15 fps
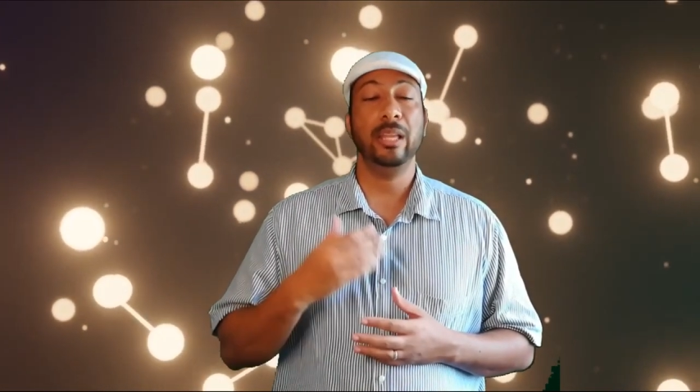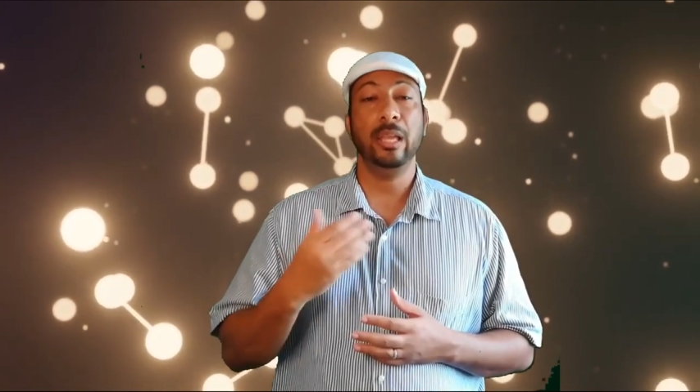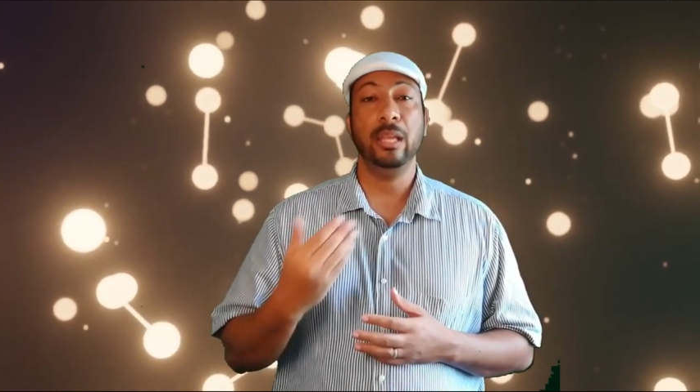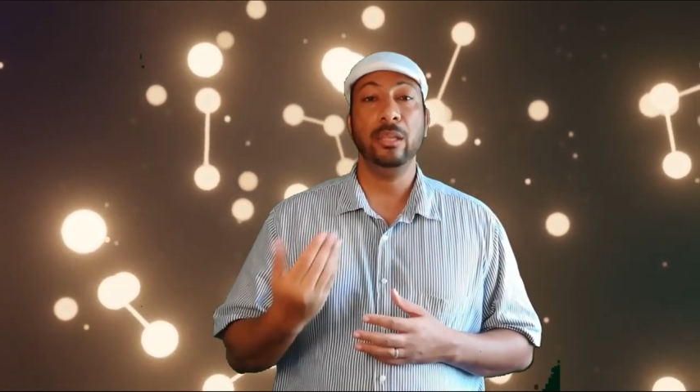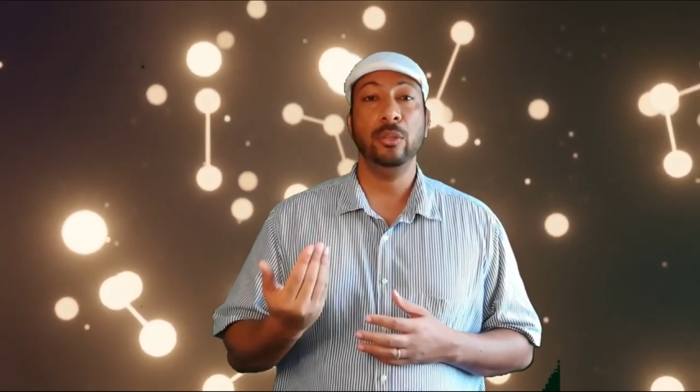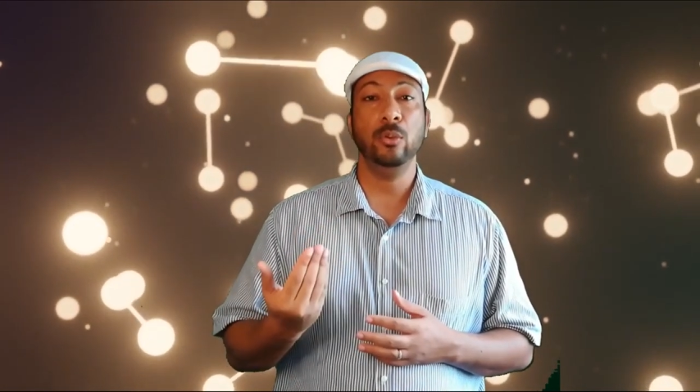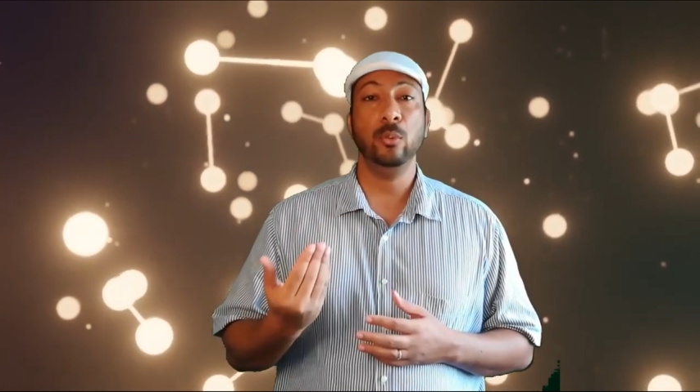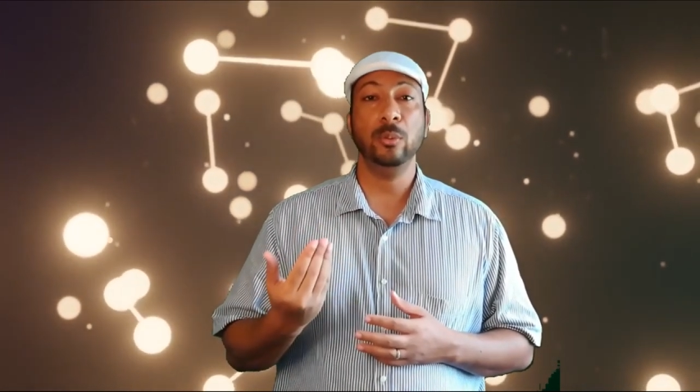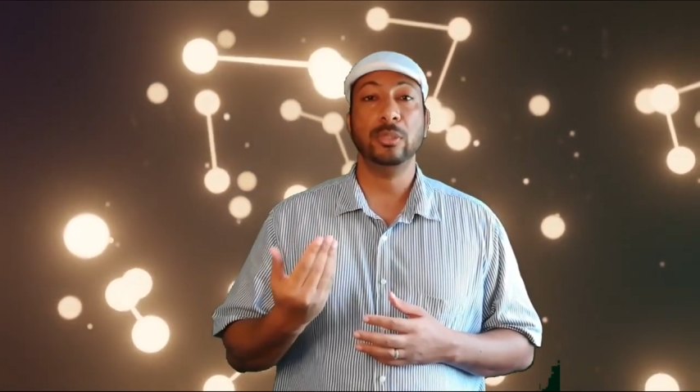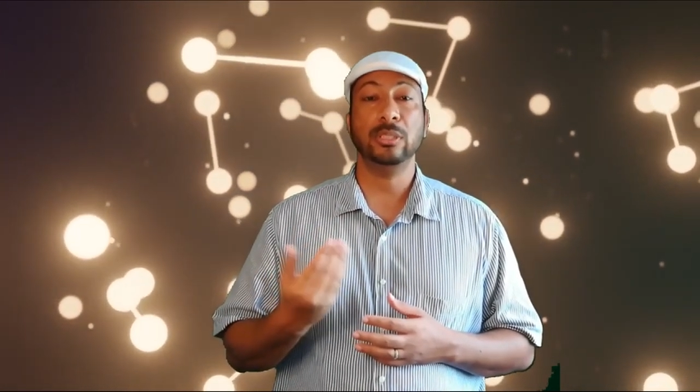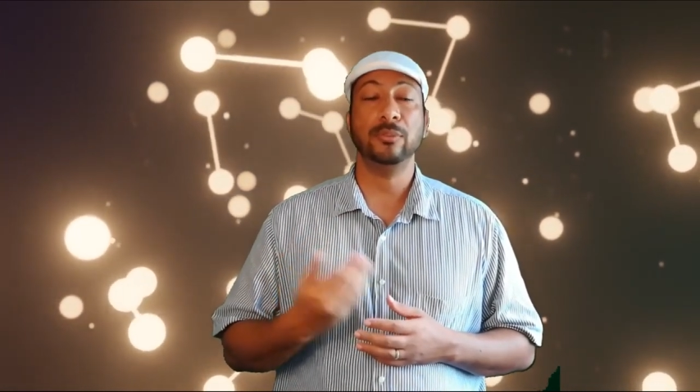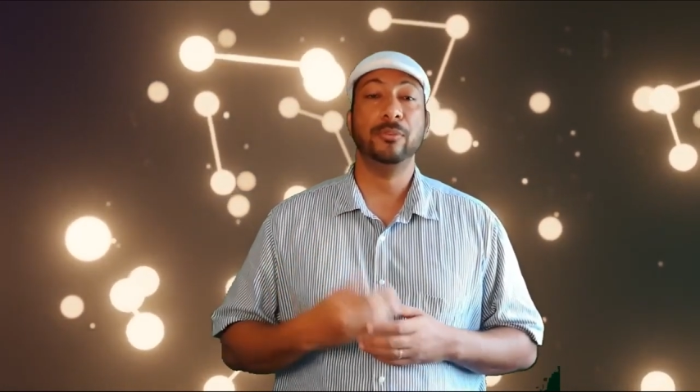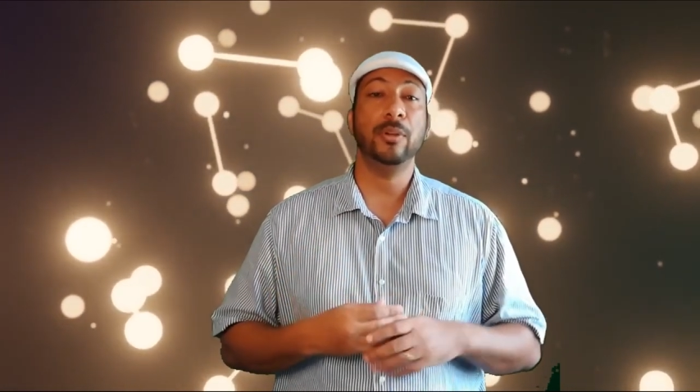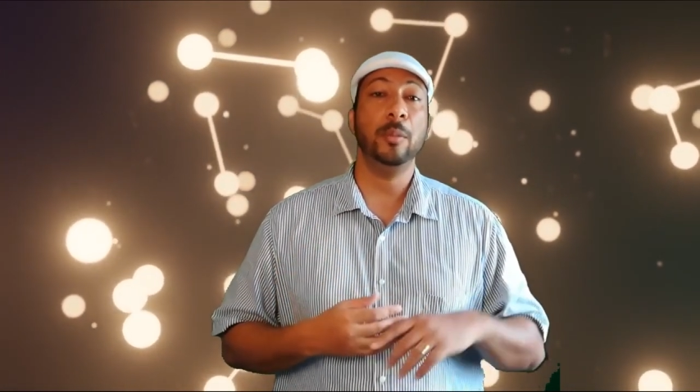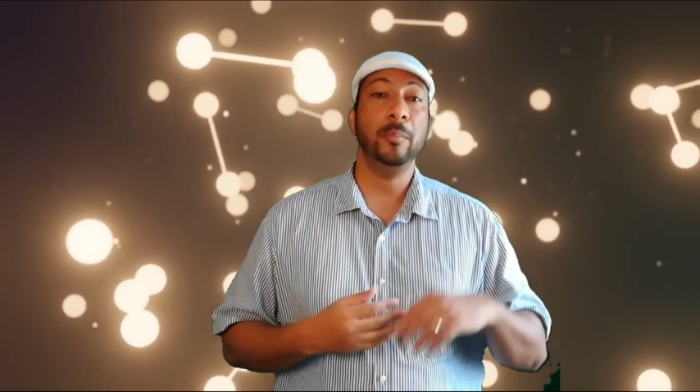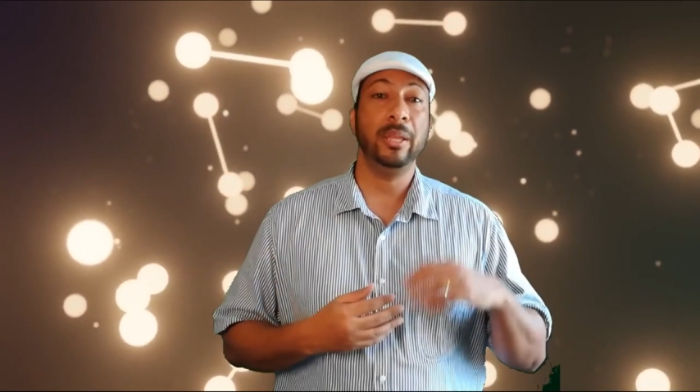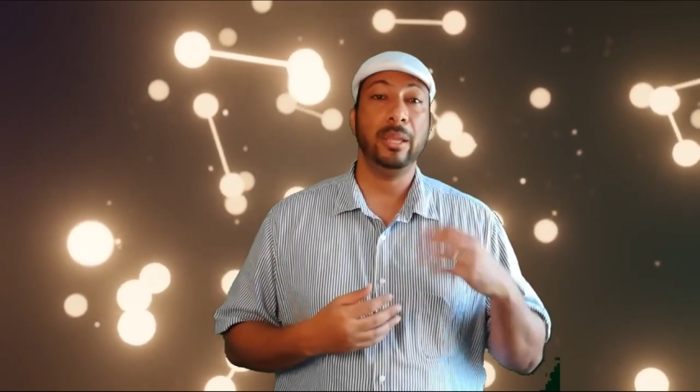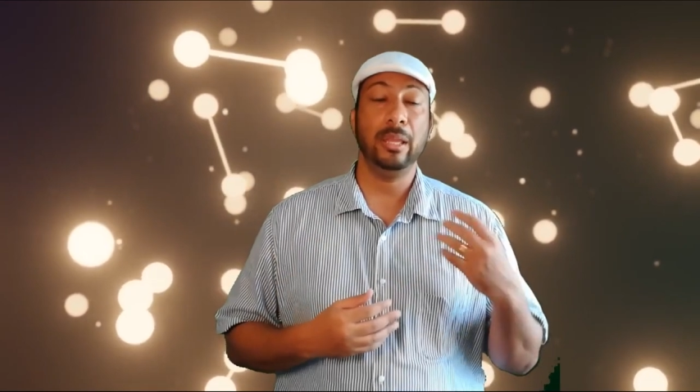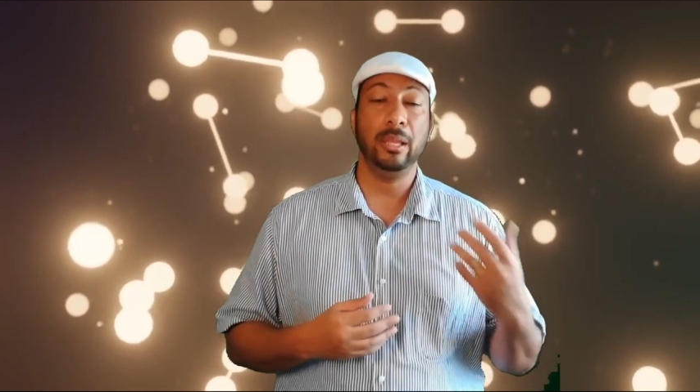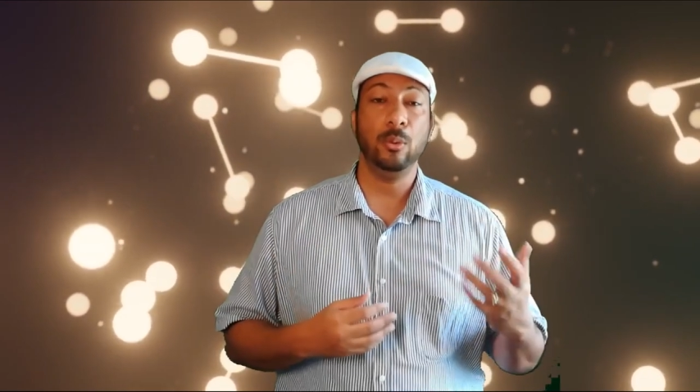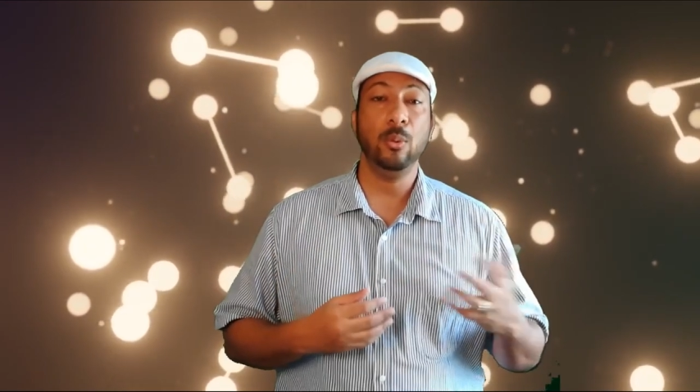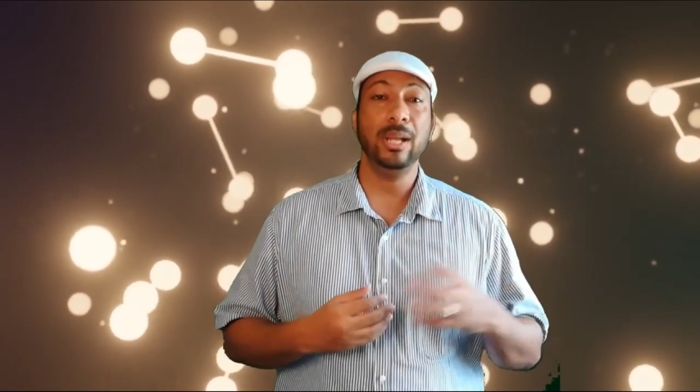egg yolks from
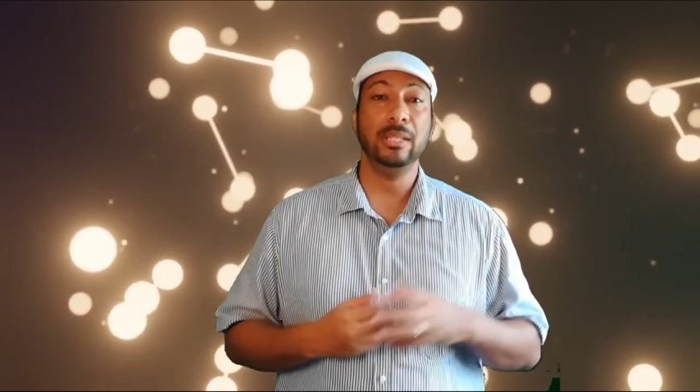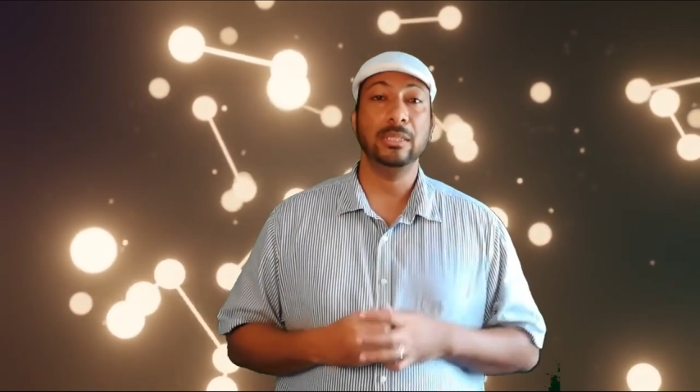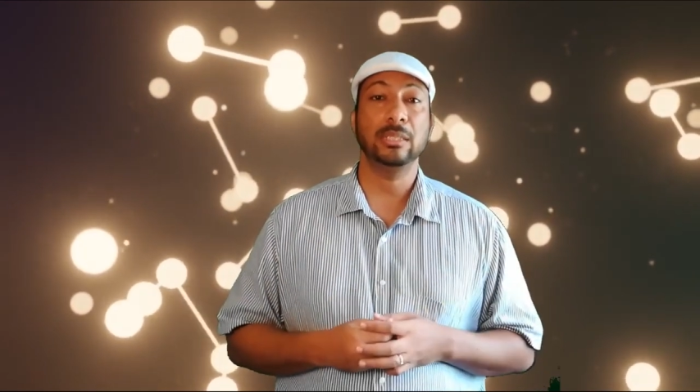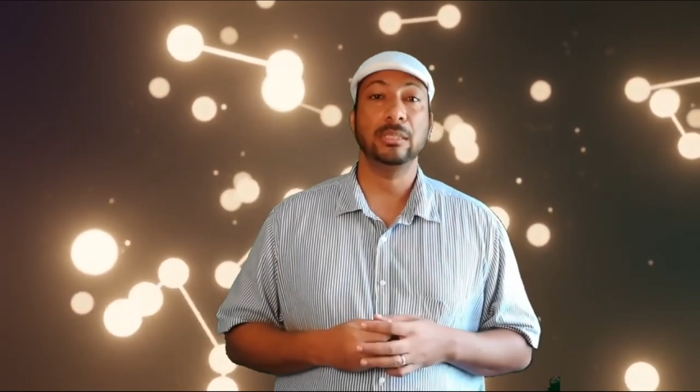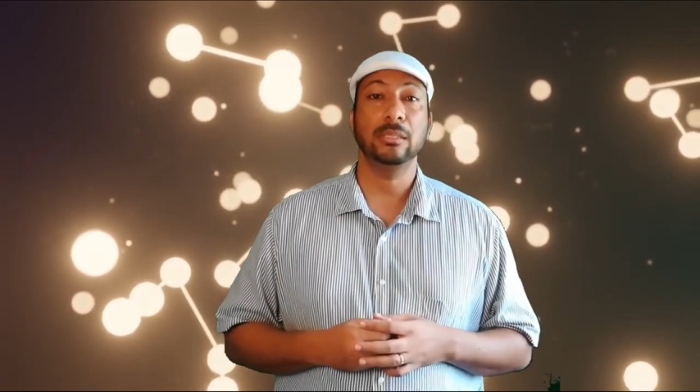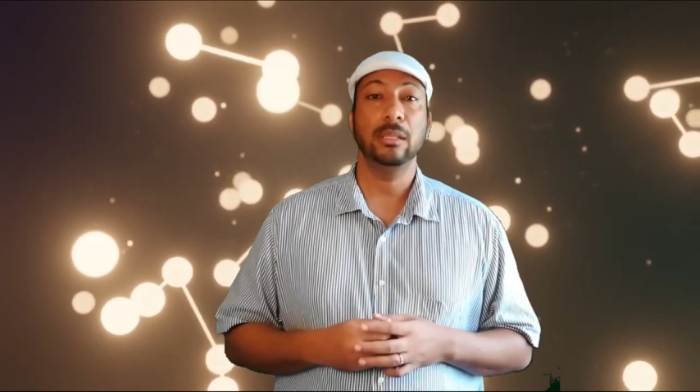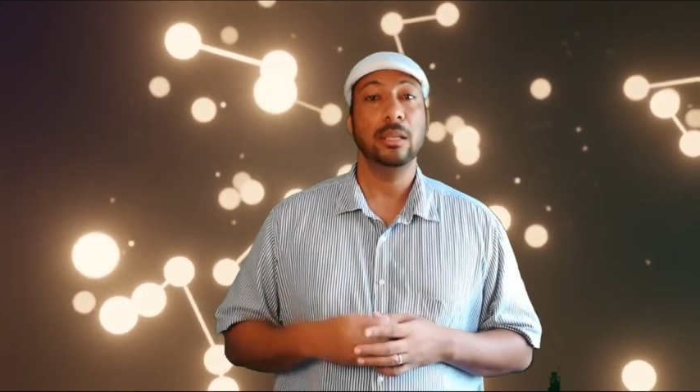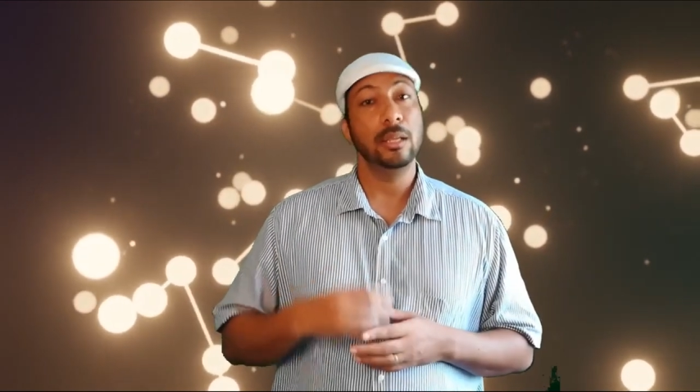egg whites.